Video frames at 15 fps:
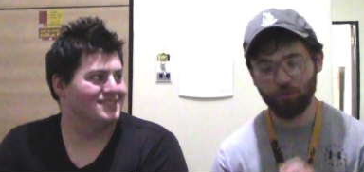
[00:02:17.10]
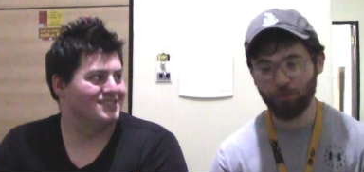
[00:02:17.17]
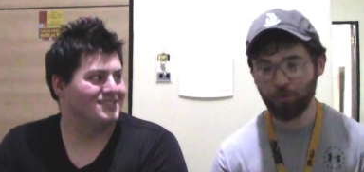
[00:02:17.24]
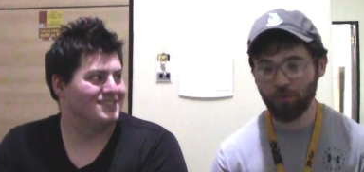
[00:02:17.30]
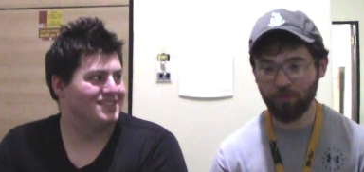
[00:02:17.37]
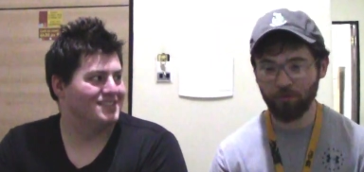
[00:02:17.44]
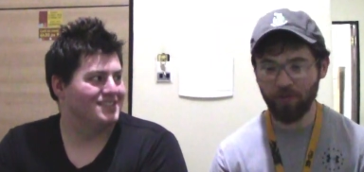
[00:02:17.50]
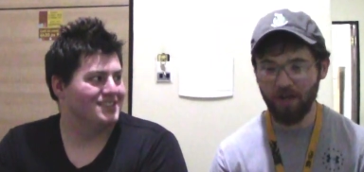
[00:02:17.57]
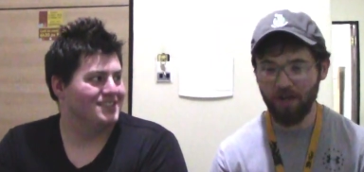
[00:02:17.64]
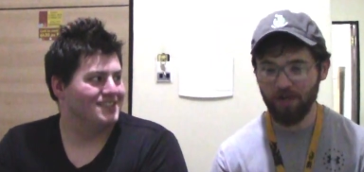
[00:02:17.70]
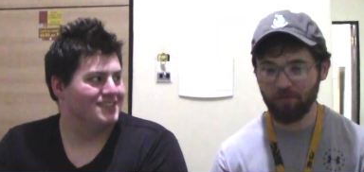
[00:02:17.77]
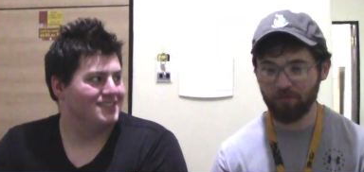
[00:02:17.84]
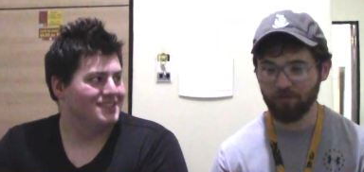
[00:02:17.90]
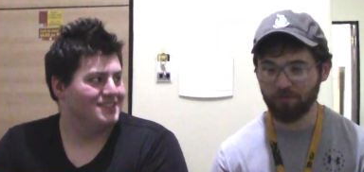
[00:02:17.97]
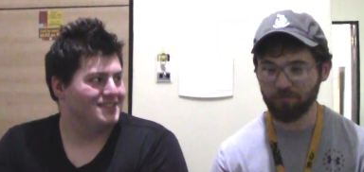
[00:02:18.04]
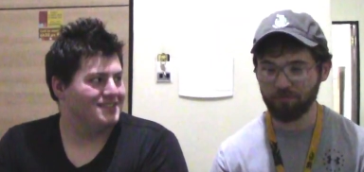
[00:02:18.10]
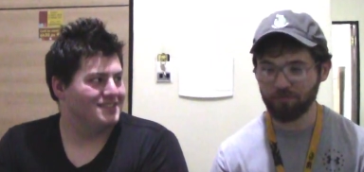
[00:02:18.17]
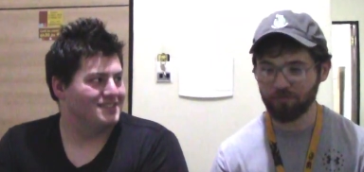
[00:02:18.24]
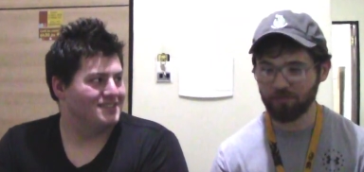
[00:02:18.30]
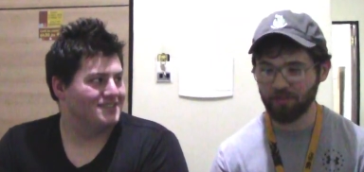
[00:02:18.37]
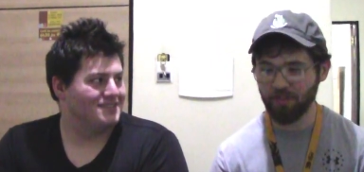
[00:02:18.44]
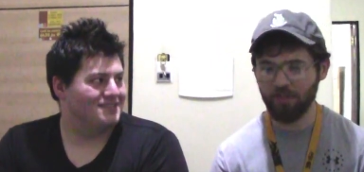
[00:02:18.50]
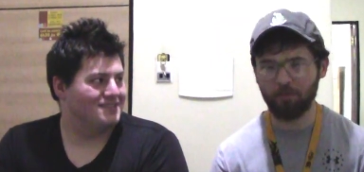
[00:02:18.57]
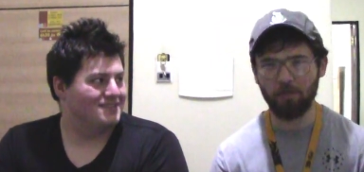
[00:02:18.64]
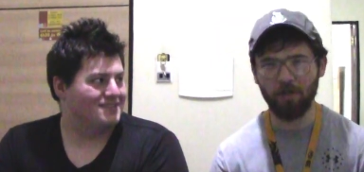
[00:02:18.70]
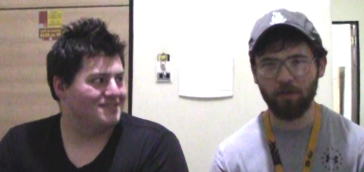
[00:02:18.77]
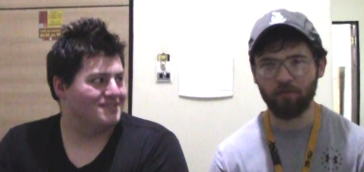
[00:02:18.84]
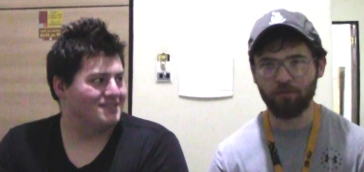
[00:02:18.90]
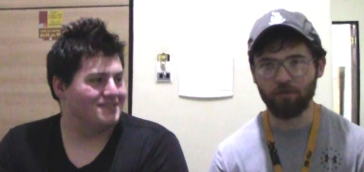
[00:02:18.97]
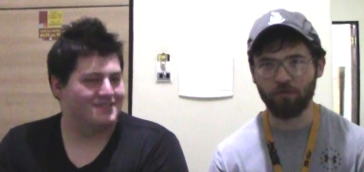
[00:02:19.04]
Speaker 1: we arrived and kind of met
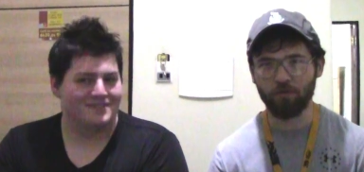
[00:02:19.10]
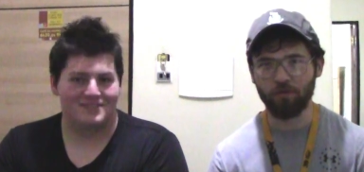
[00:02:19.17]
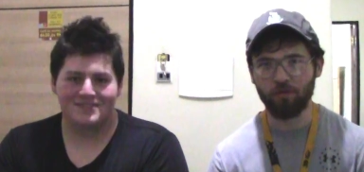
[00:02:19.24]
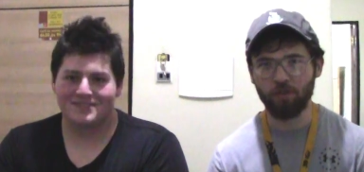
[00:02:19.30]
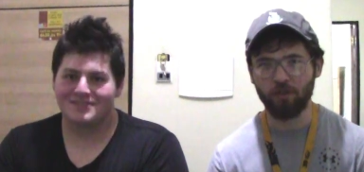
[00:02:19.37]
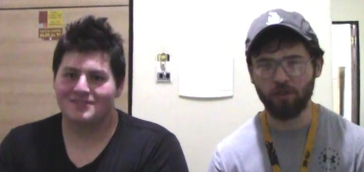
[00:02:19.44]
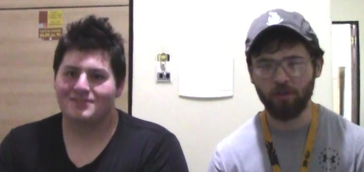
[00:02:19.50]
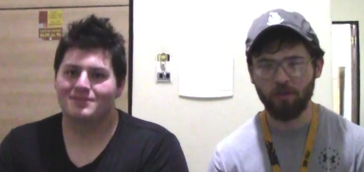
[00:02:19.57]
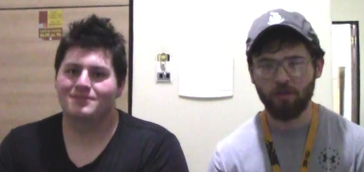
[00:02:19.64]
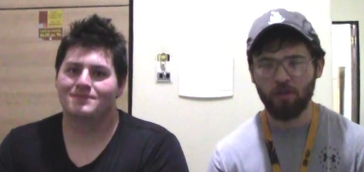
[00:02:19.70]
a few of the